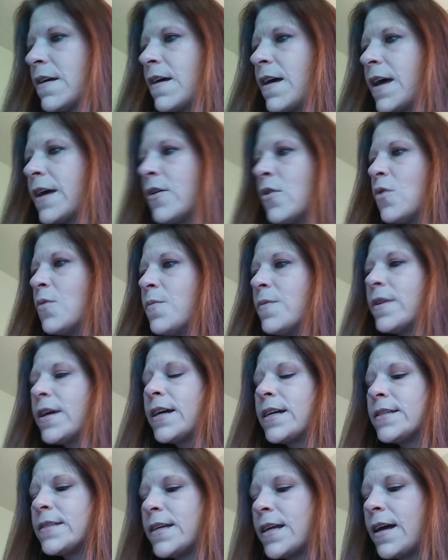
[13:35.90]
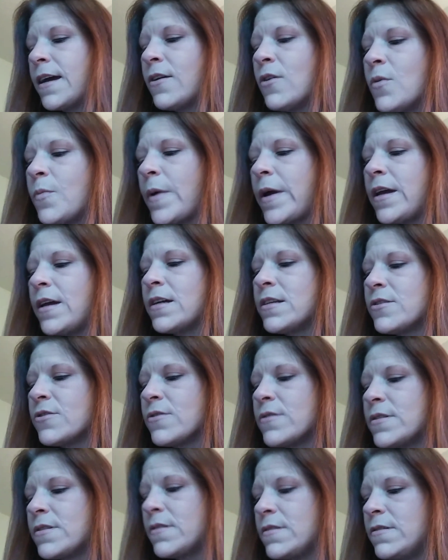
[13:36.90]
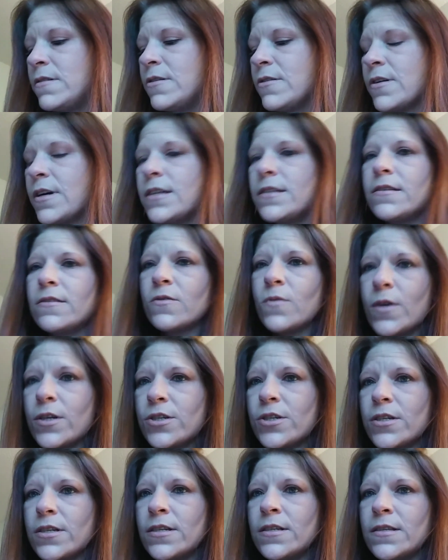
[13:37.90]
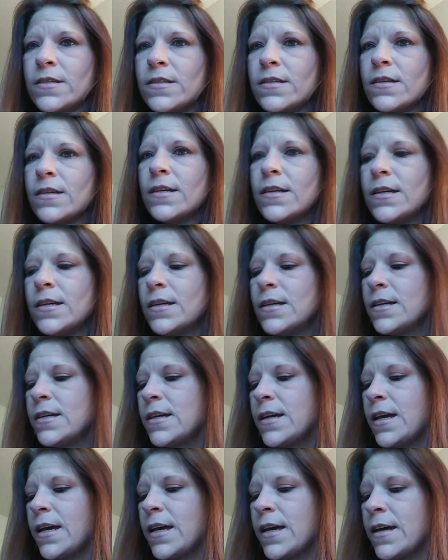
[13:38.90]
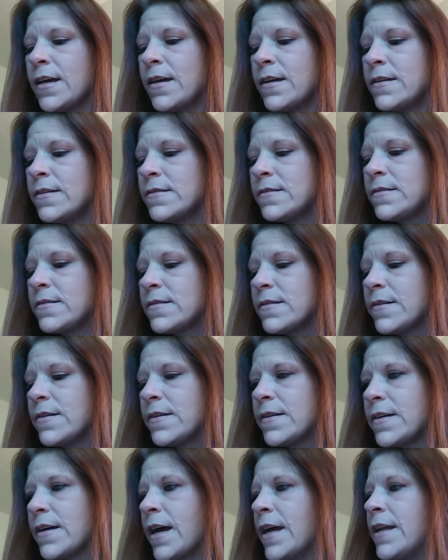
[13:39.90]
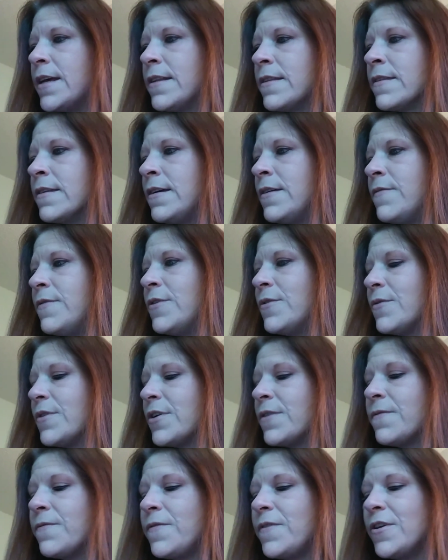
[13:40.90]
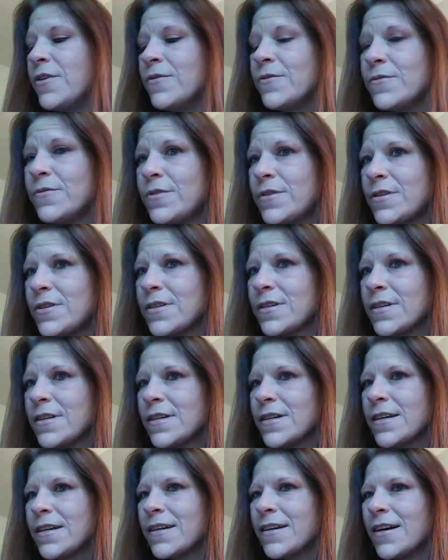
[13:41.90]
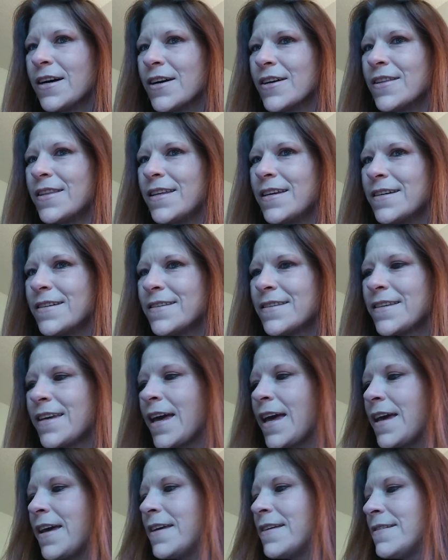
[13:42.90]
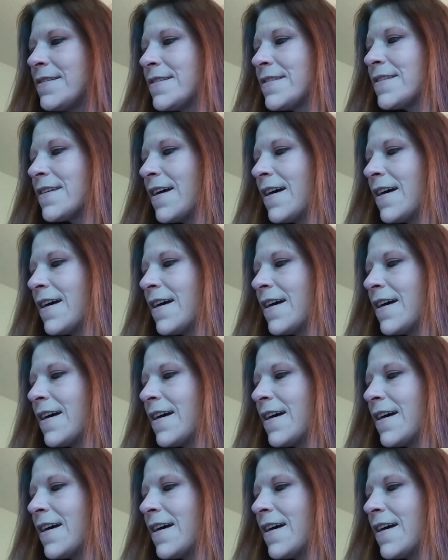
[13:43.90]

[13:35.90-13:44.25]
I hope I answered your guys' questions, and I didn't leave you confused on this case.